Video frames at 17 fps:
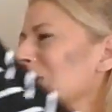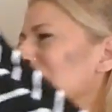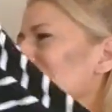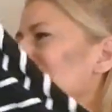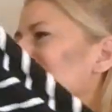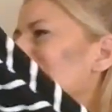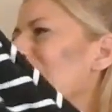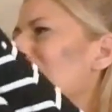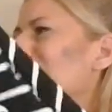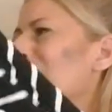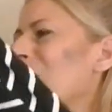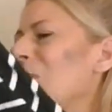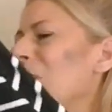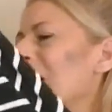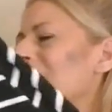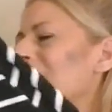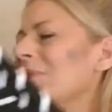
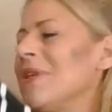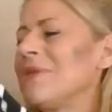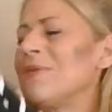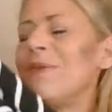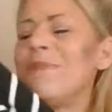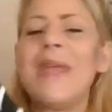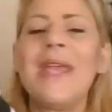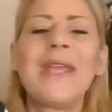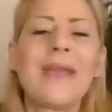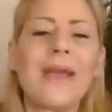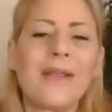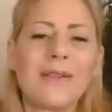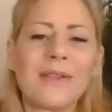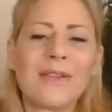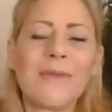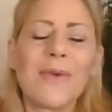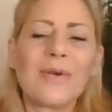So um, this would make
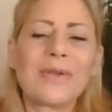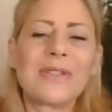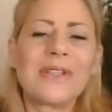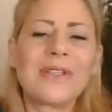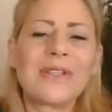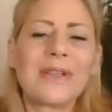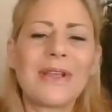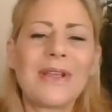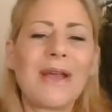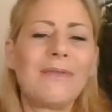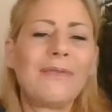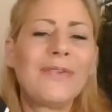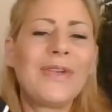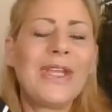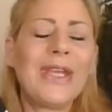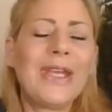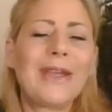the most
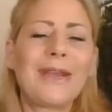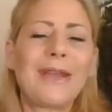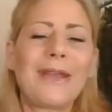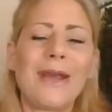comfy,